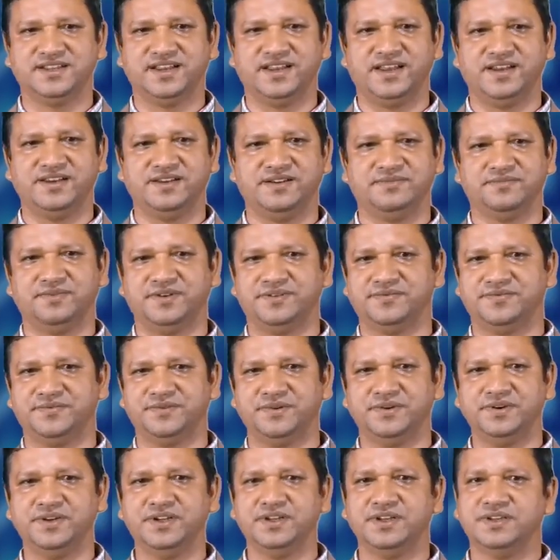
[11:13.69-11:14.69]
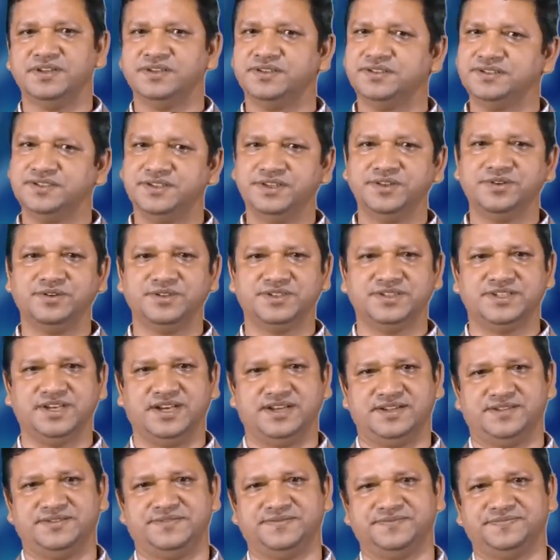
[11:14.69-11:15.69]
and number 4 zero
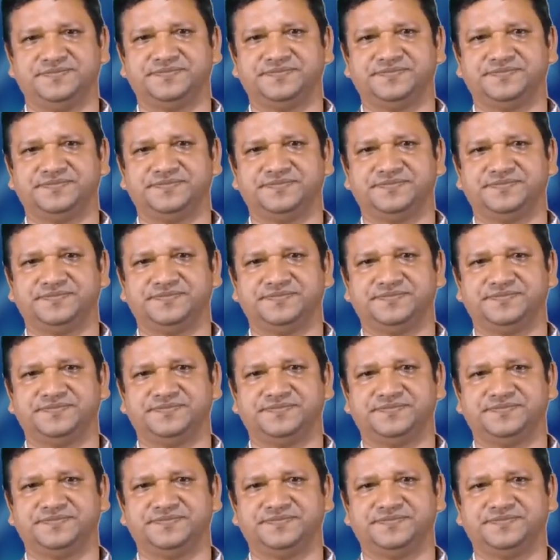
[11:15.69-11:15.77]
charge.